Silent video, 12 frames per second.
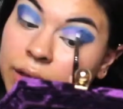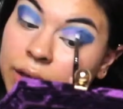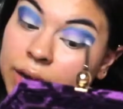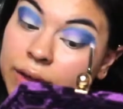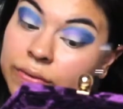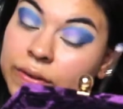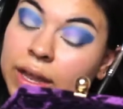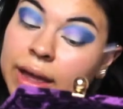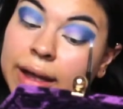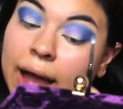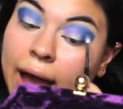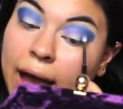And I feel
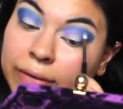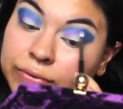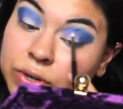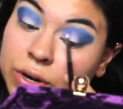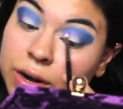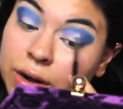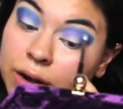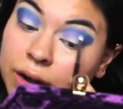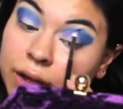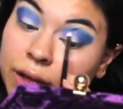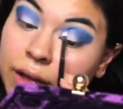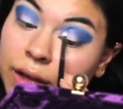like after
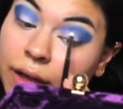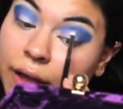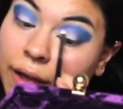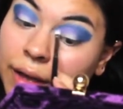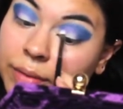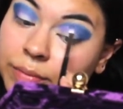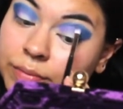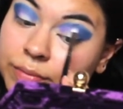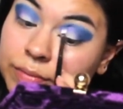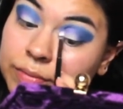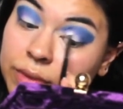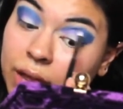
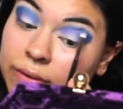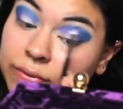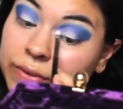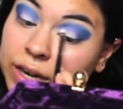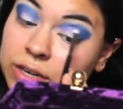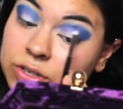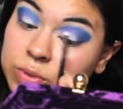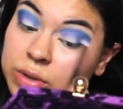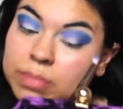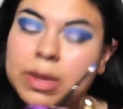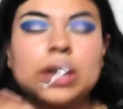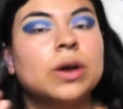I finish
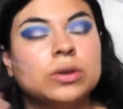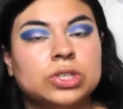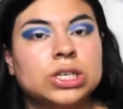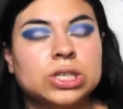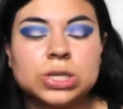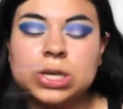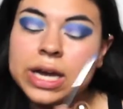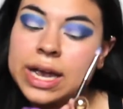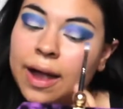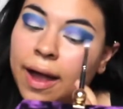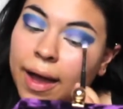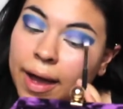with my coaching
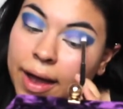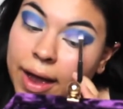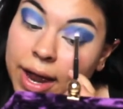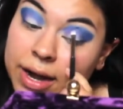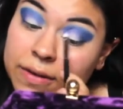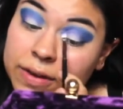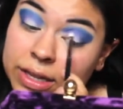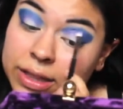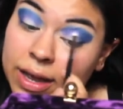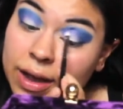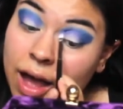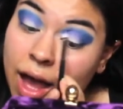degree and
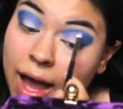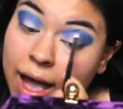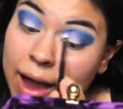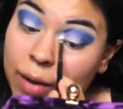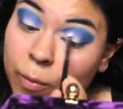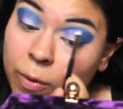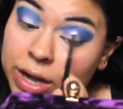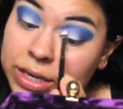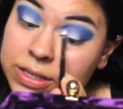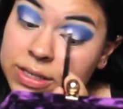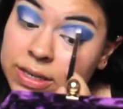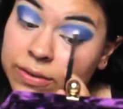everything, I
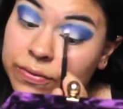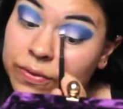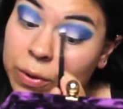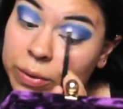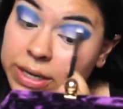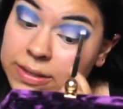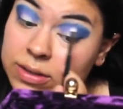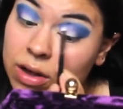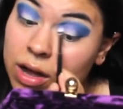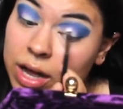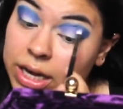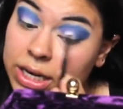want to focus
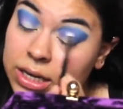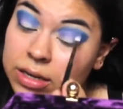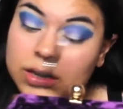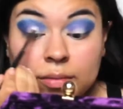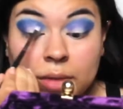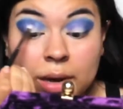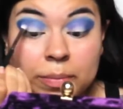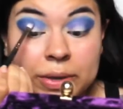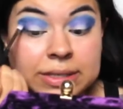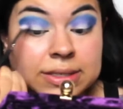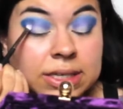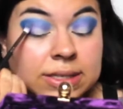on my
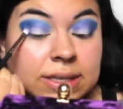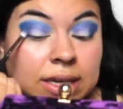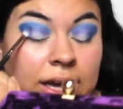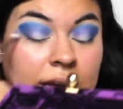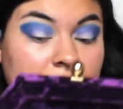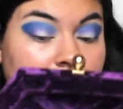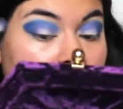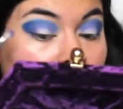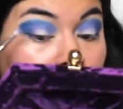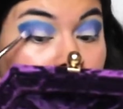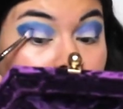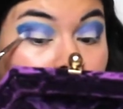business and getting that
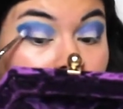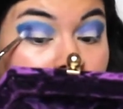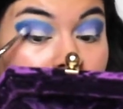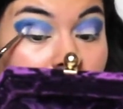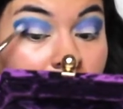up and running.